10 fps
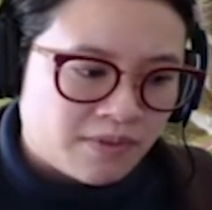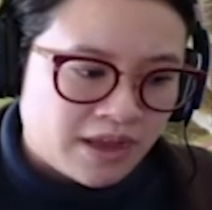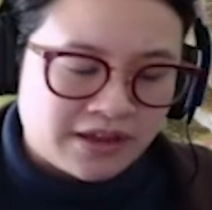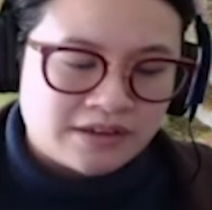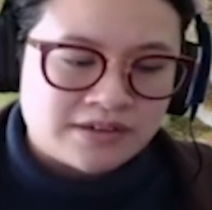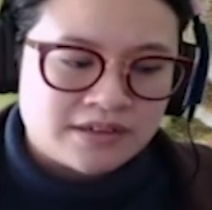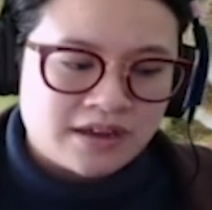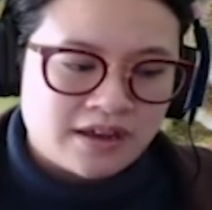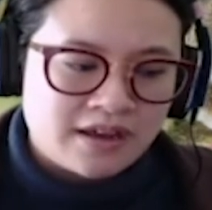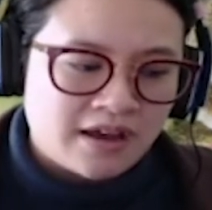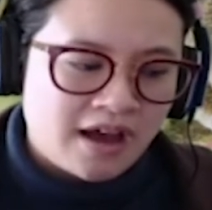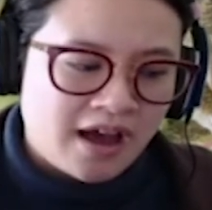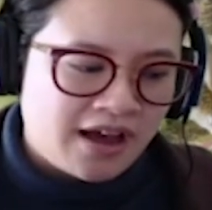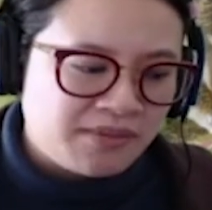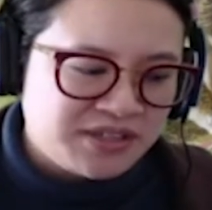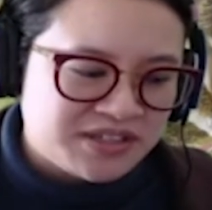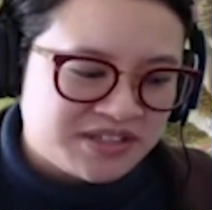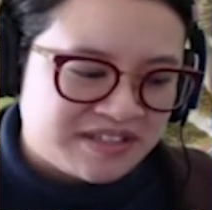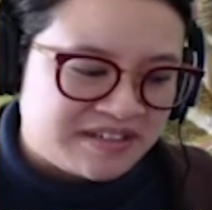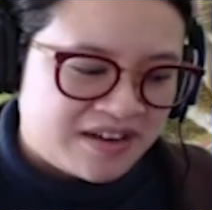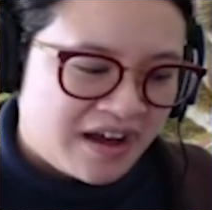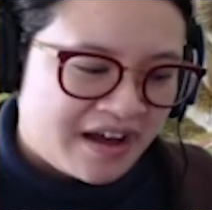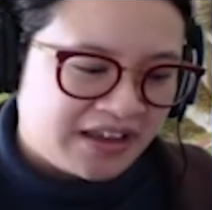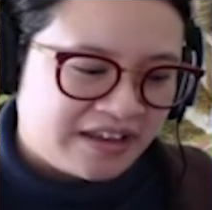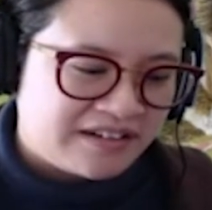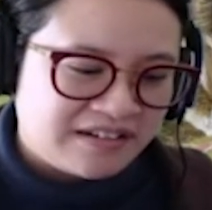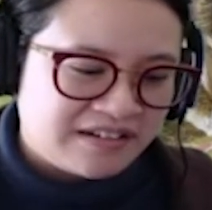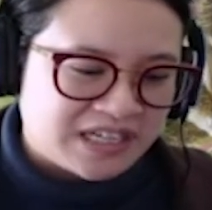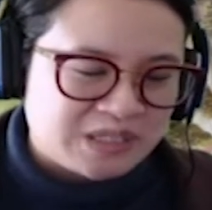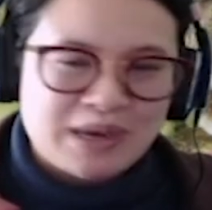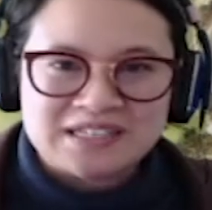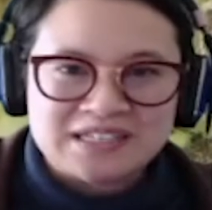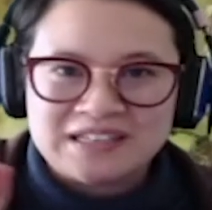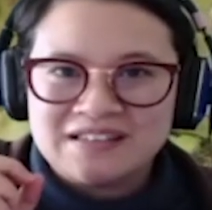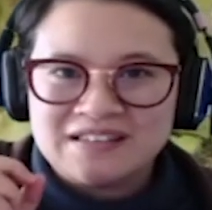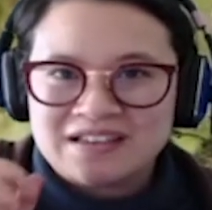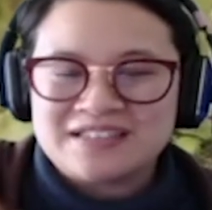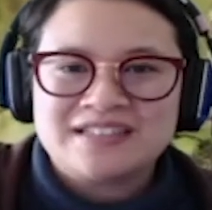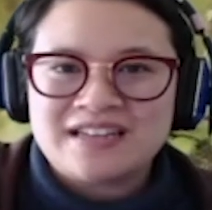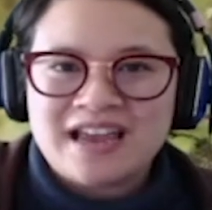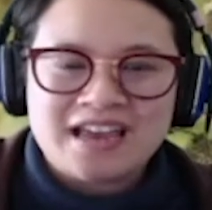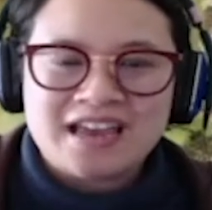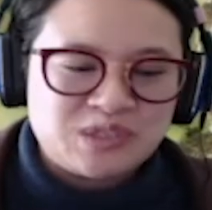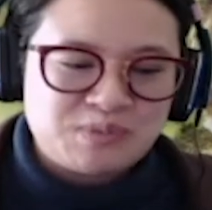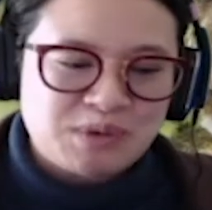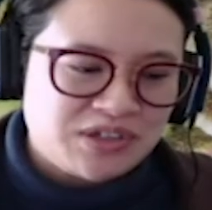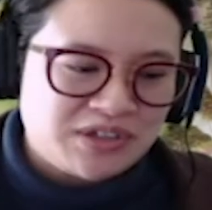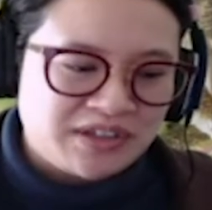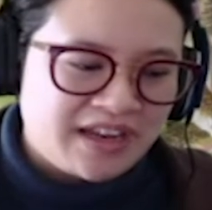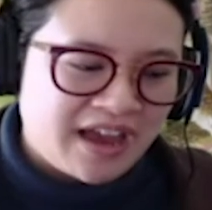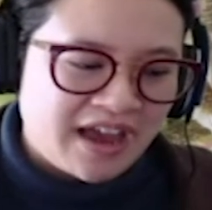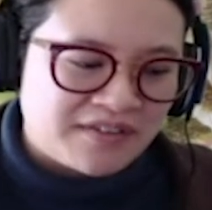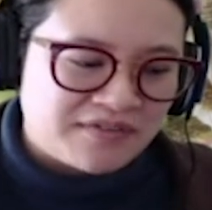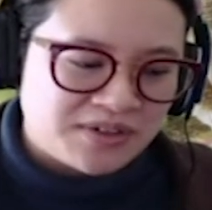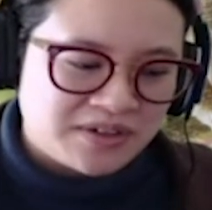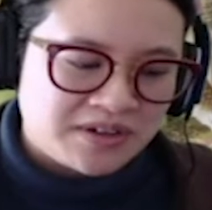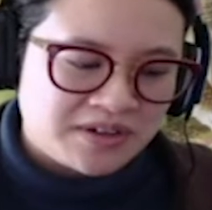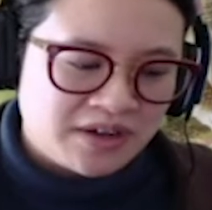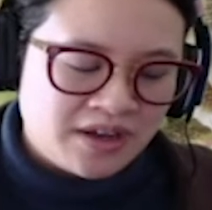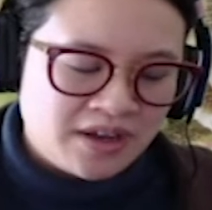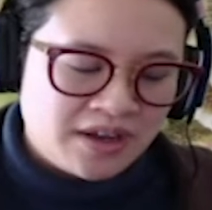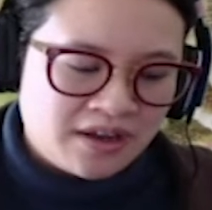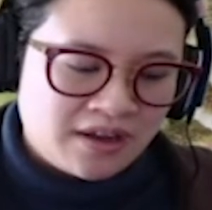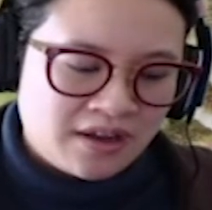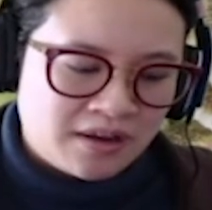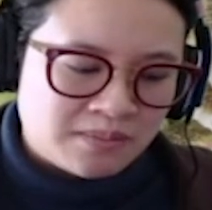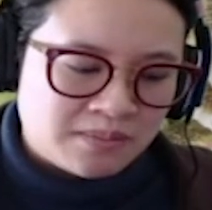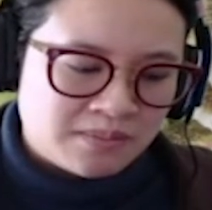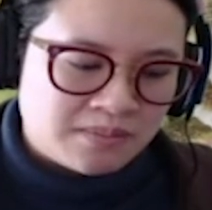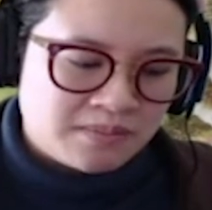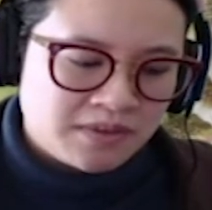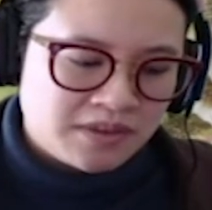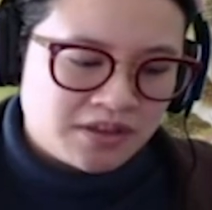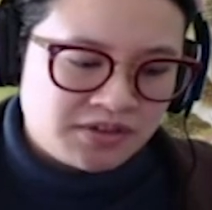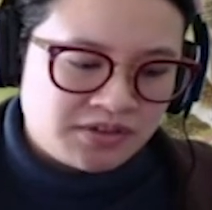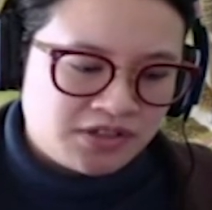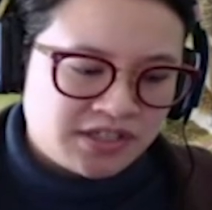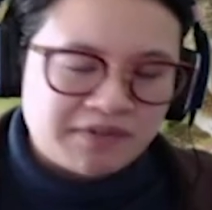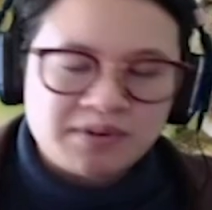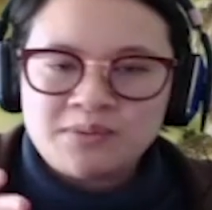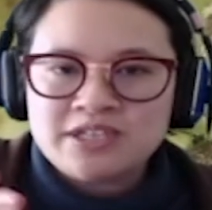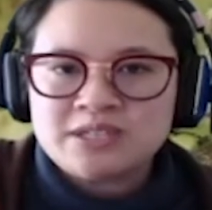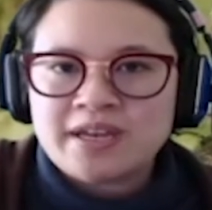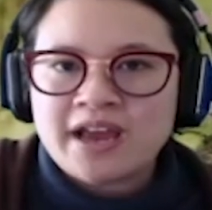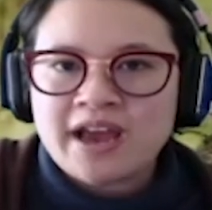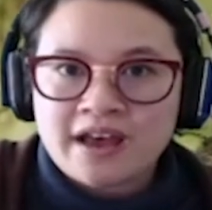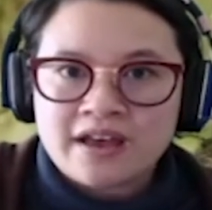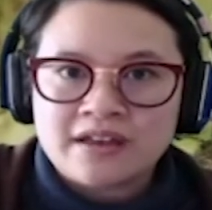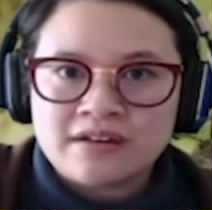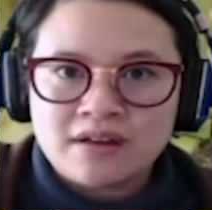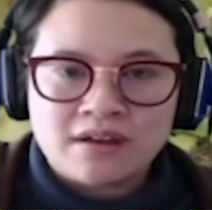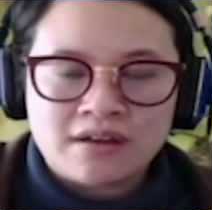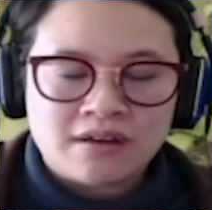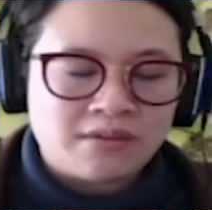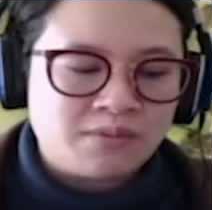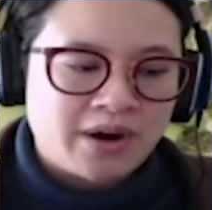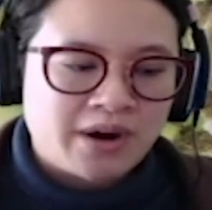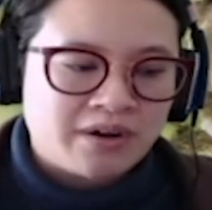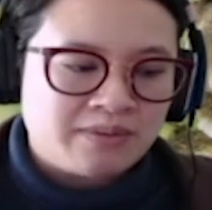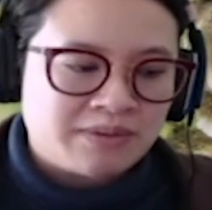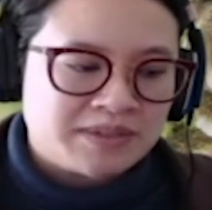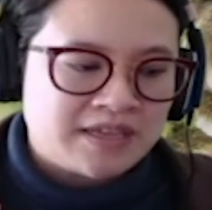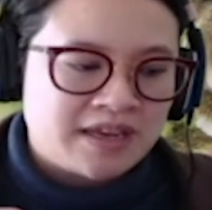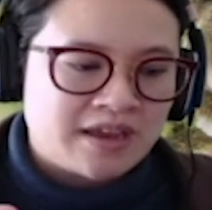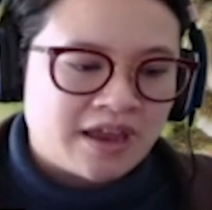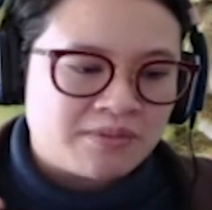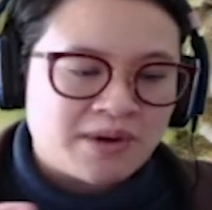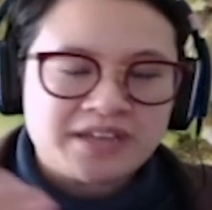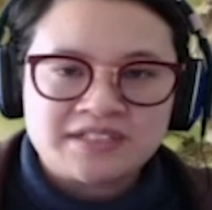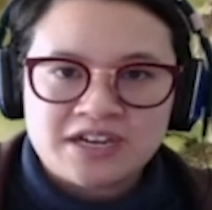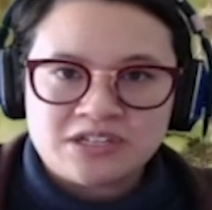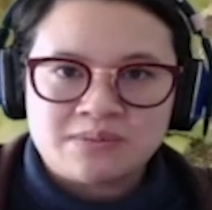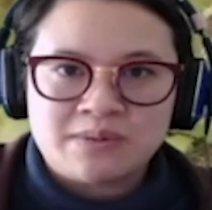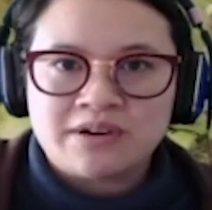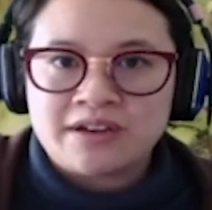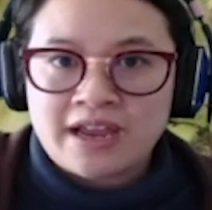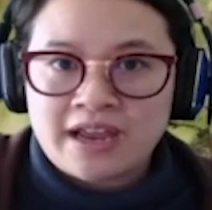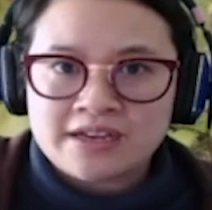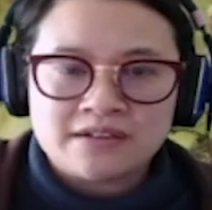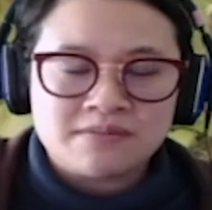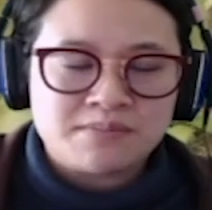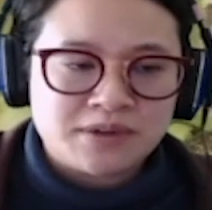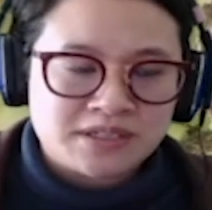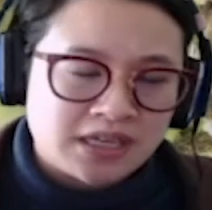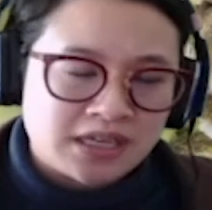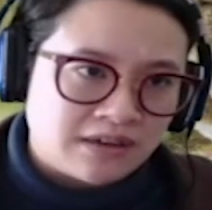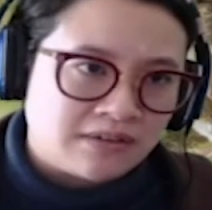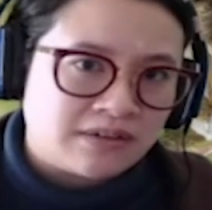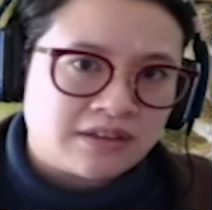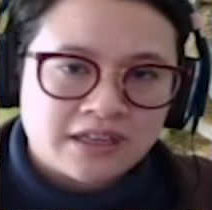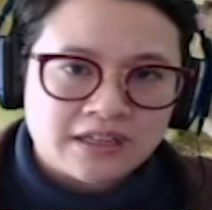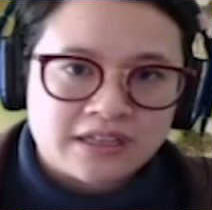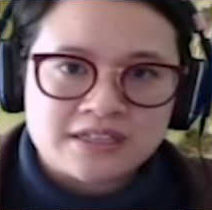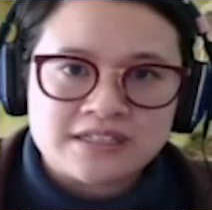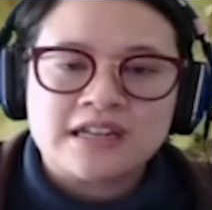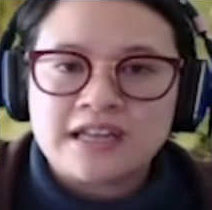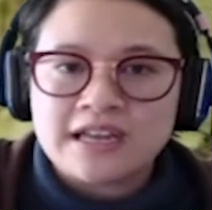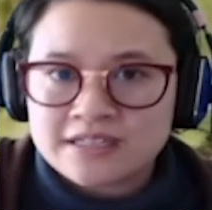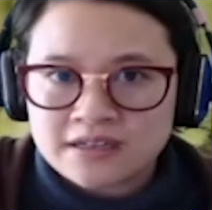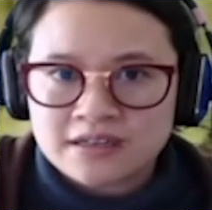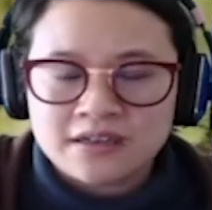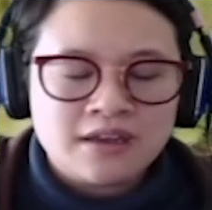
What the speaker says: And I was just not expecting this. And especially after the several weeks we had where we were seeing a rise in Asian American hate, particularly the killings in Atlanta.